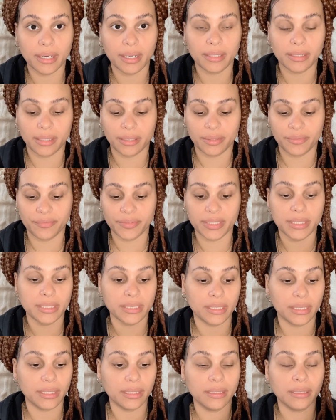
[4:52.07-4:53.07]
I like
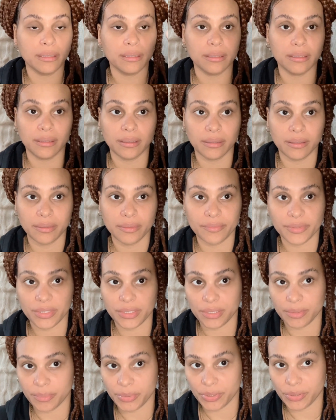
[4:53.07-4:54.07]
Fenty
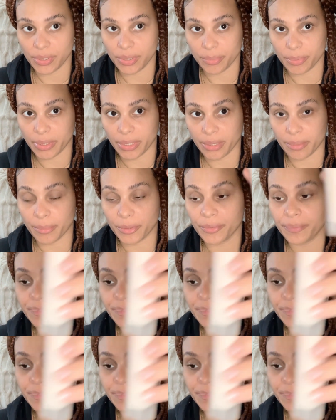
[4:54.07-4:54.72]
Beauty Primer.